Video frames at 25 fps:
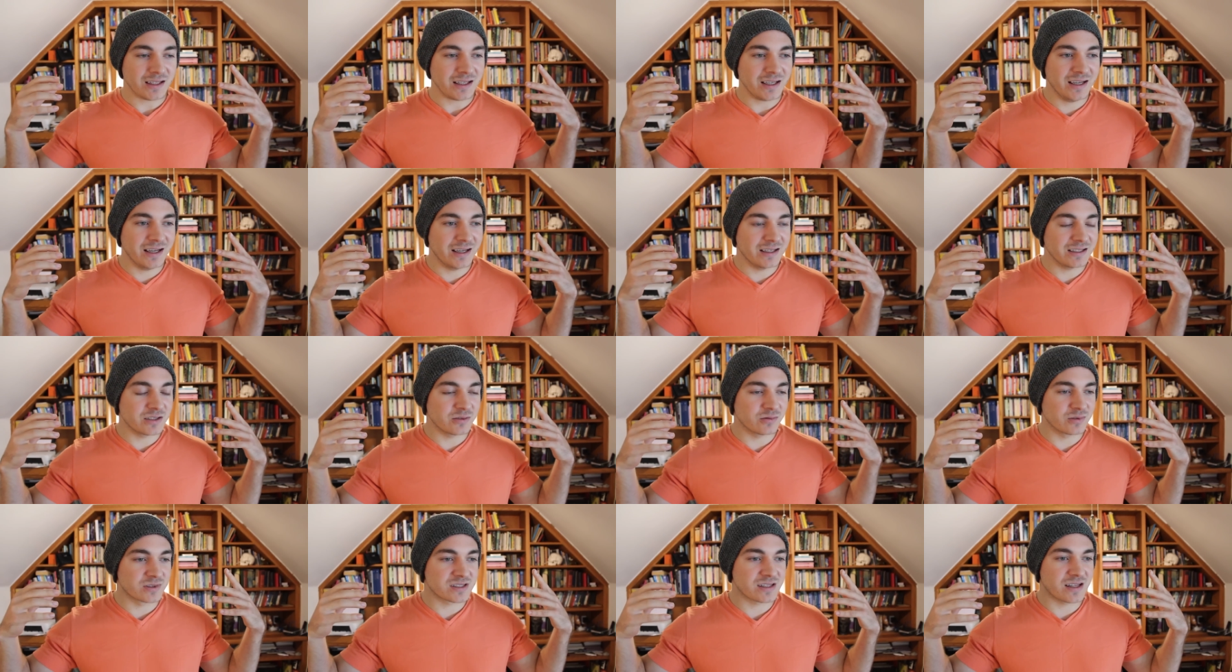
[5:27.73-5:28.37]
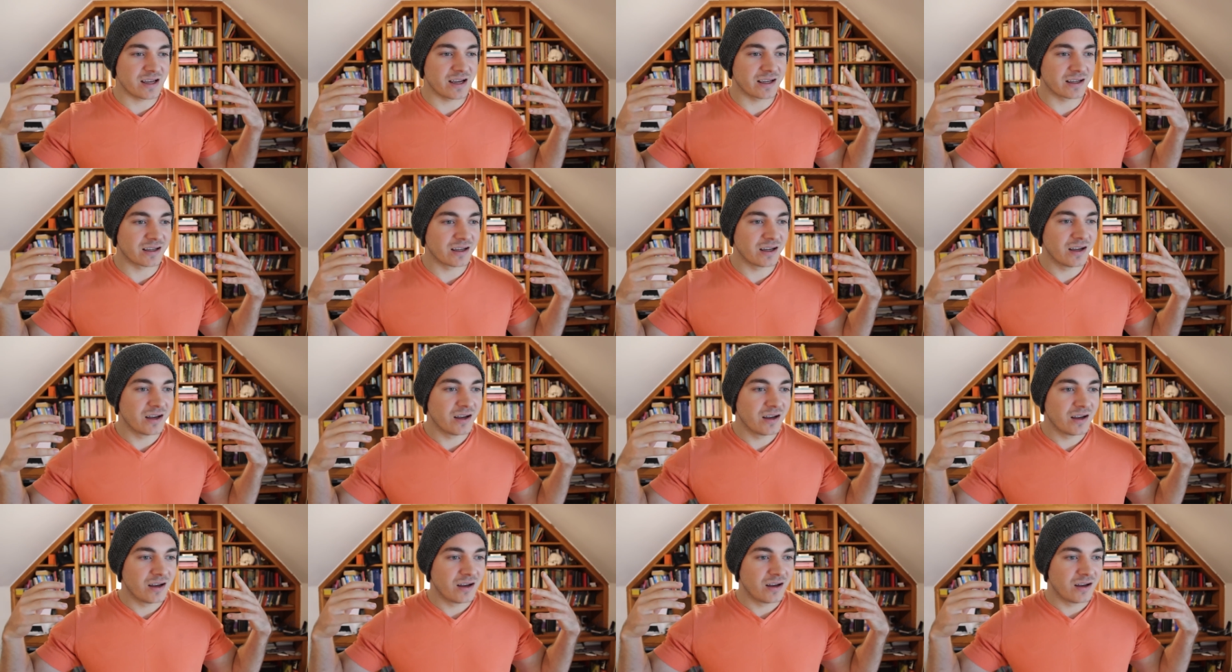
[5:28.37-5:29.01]
And it was like
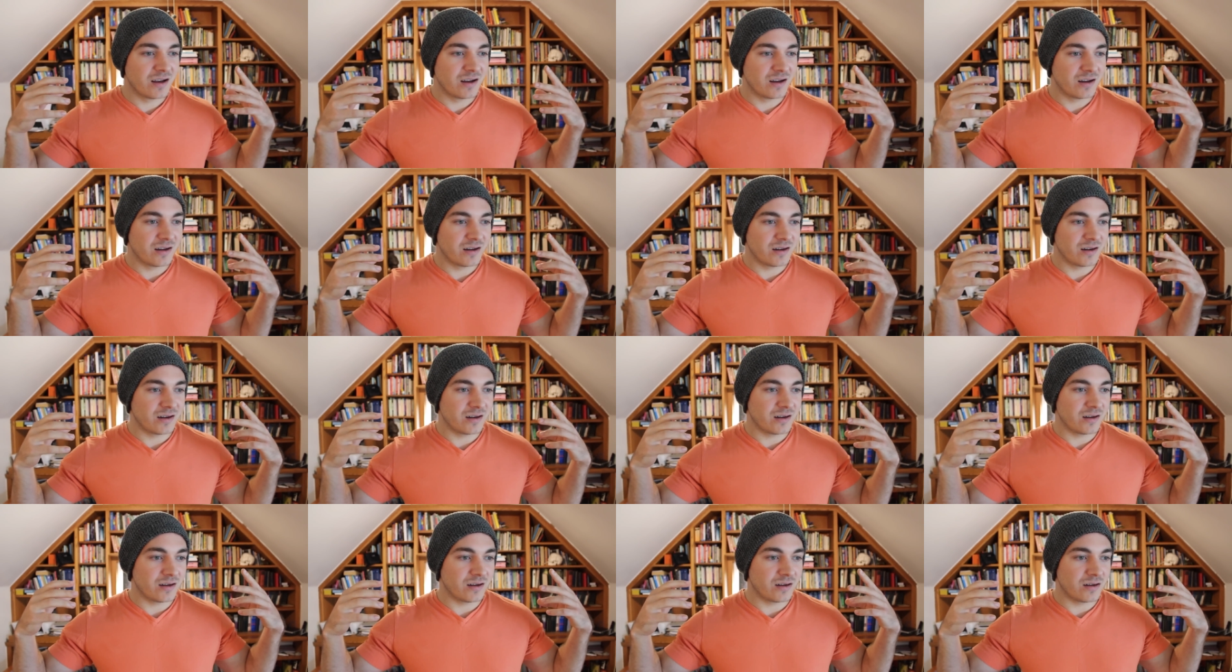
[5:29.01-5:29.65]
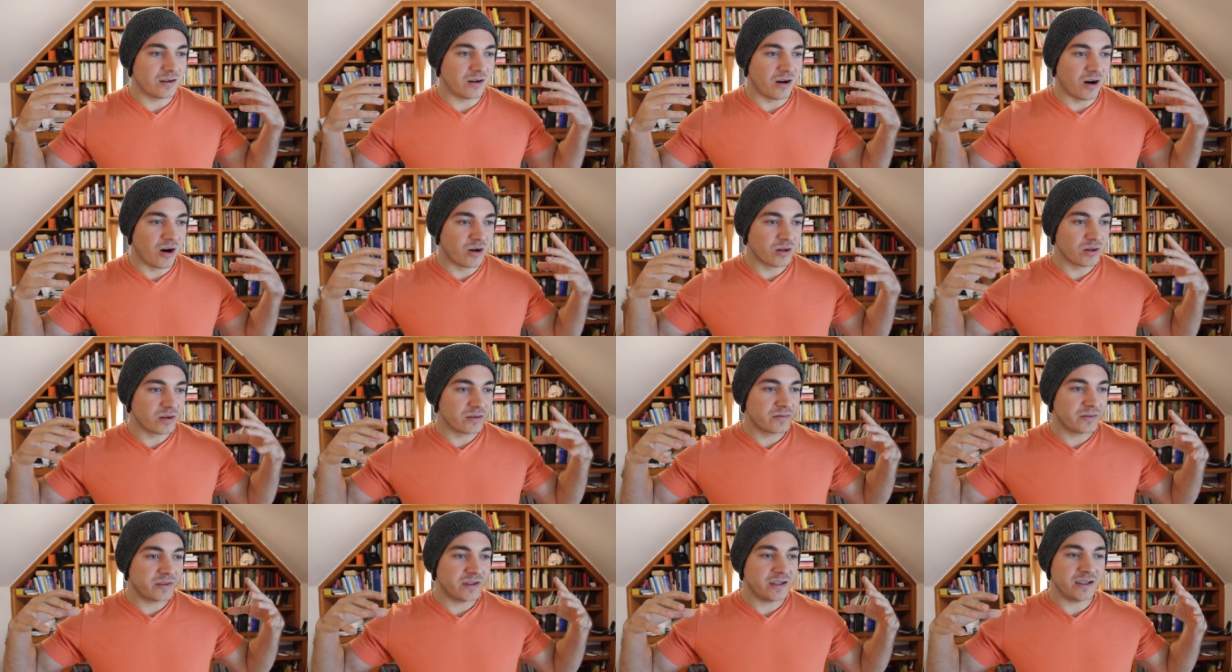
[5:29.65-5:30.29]

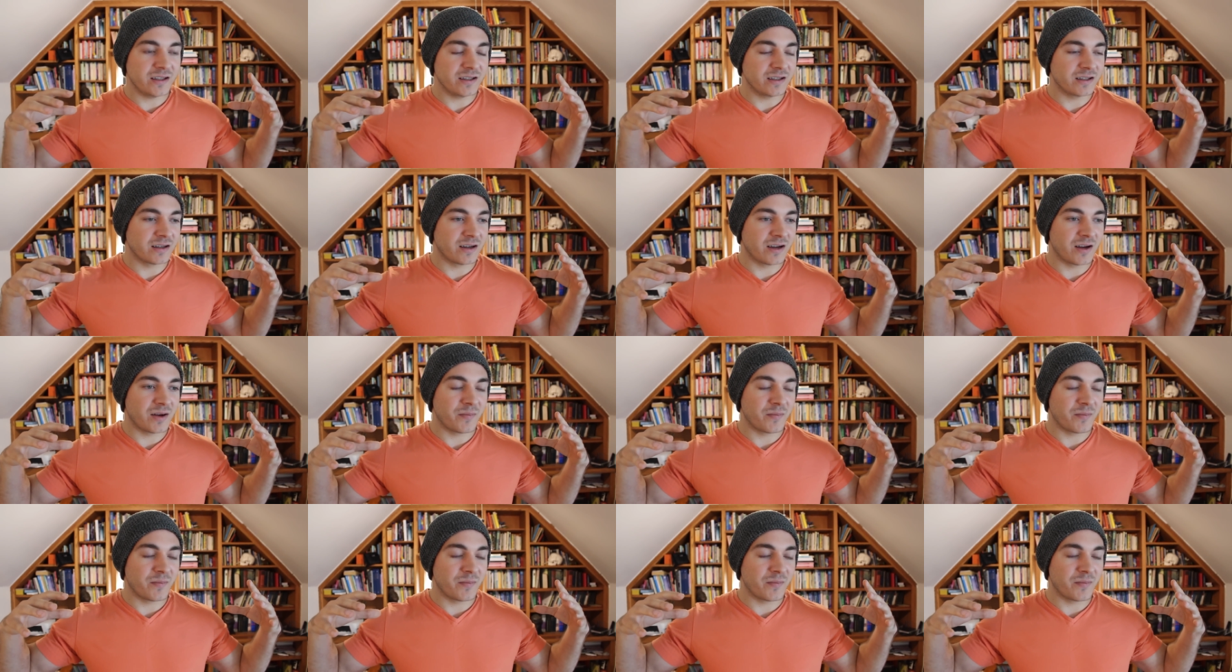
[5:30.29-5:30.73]
all of the